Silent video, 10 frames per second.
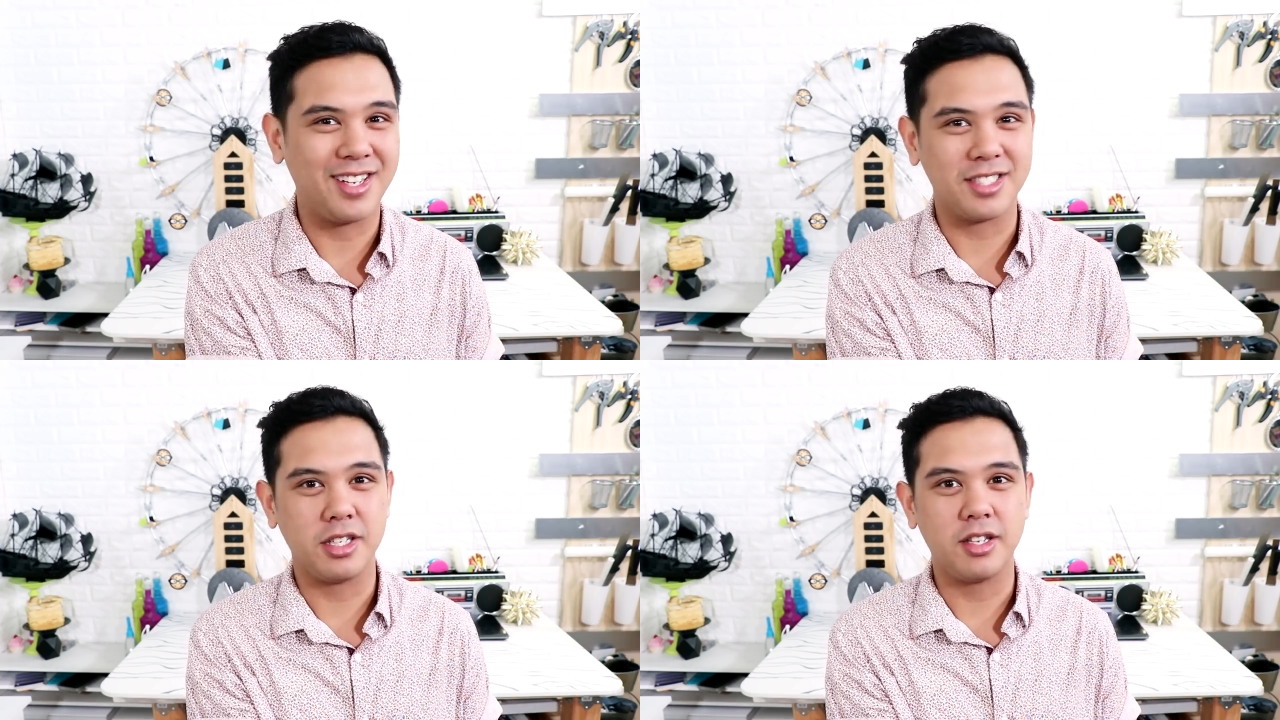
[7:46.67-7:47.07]

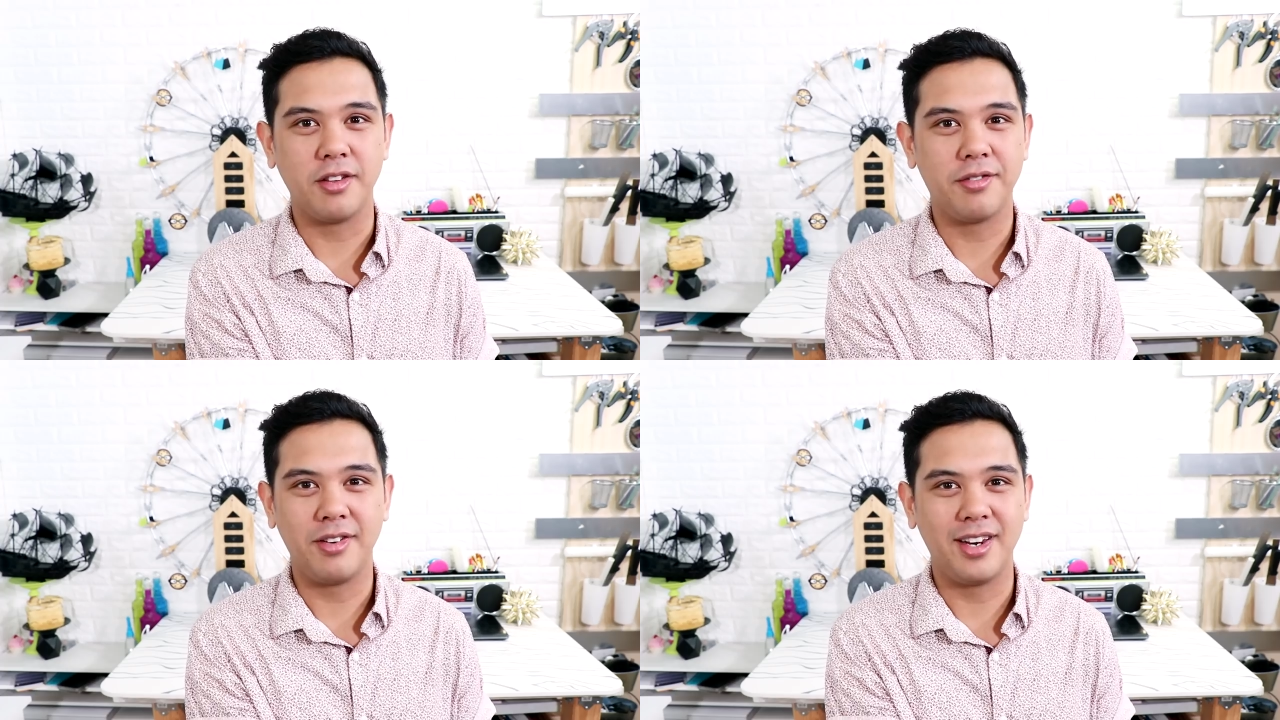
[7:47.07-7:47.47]
things into
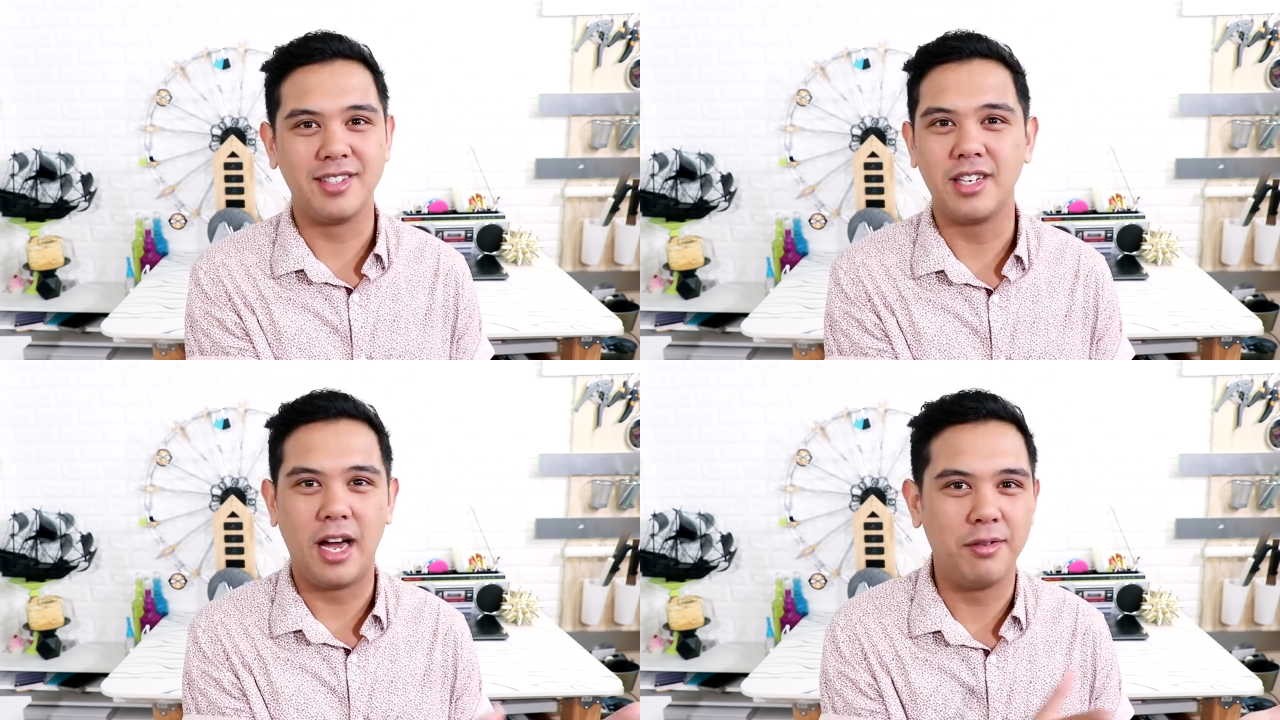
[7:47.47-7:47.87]
the
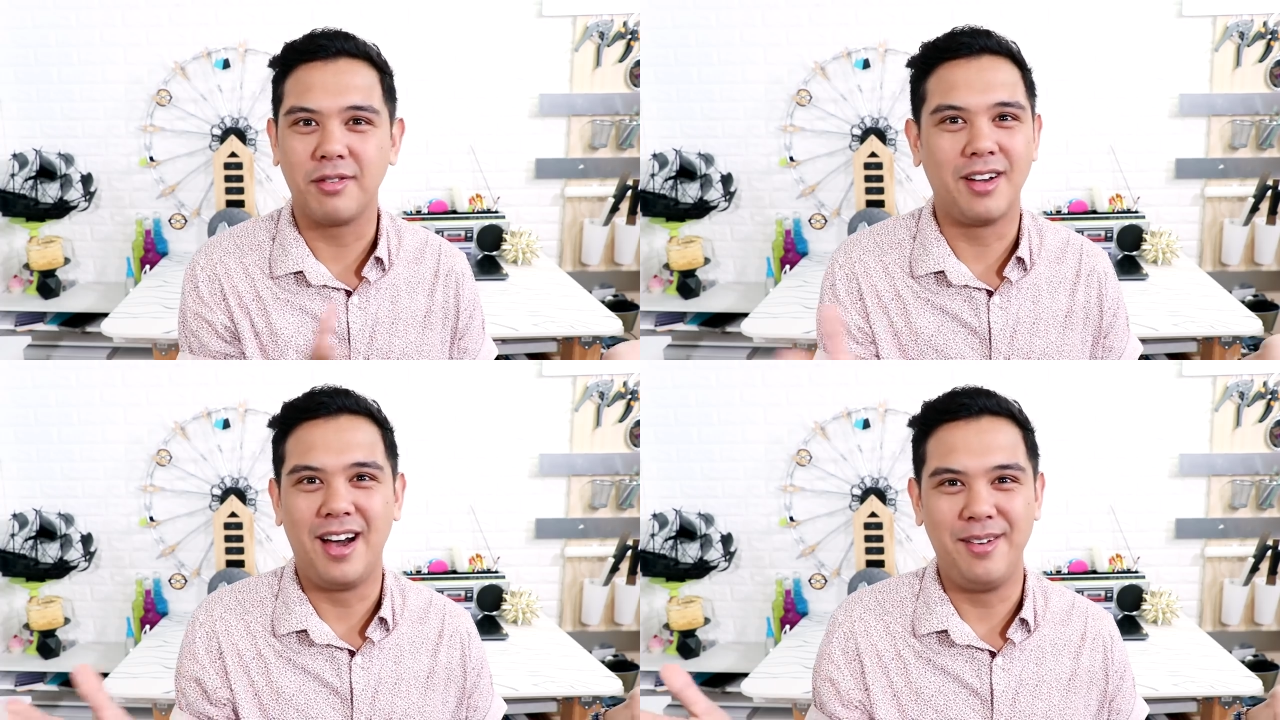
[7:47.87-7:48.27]
fridge, I
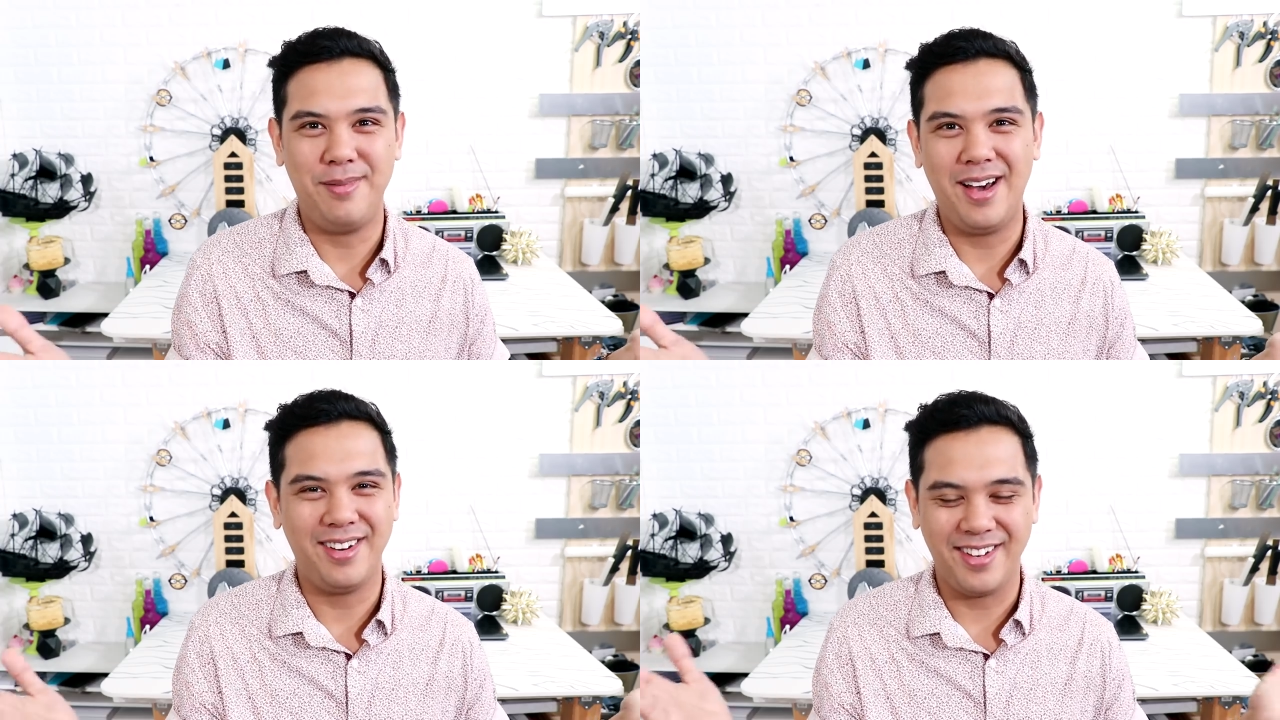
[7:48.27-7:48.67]
forgot
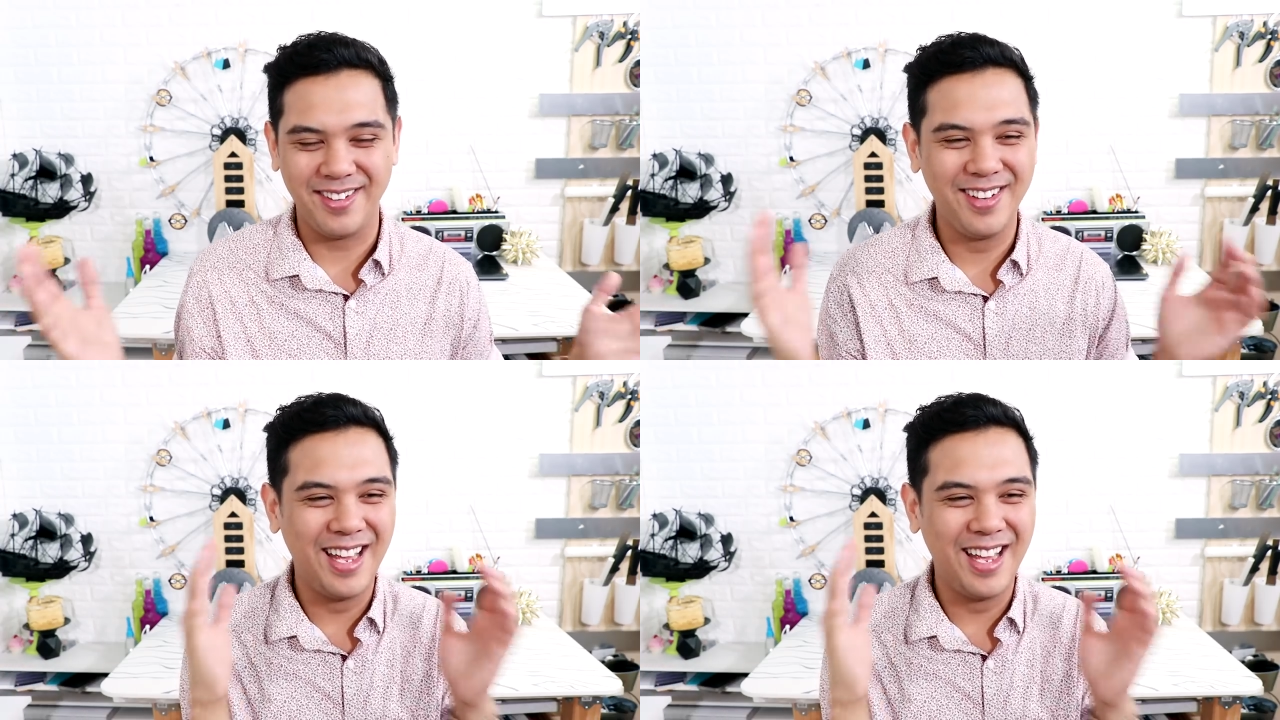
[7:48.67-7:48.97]
about it.